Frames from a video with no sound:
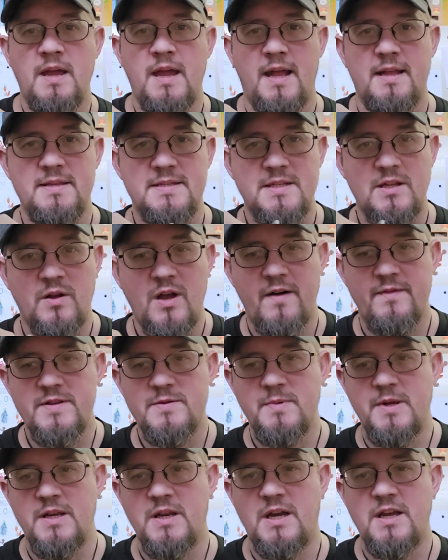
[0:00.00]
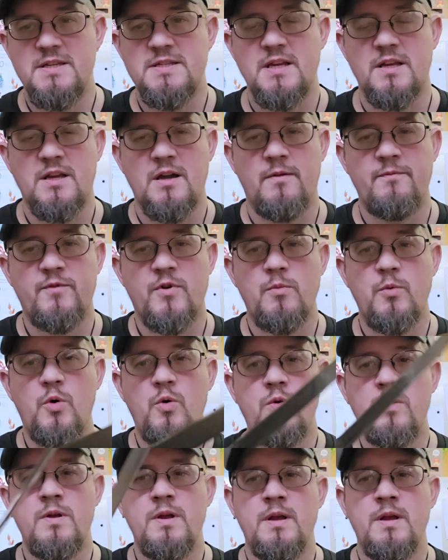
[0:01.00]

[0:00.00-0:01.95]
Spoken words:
and still have this be nice and comfortable.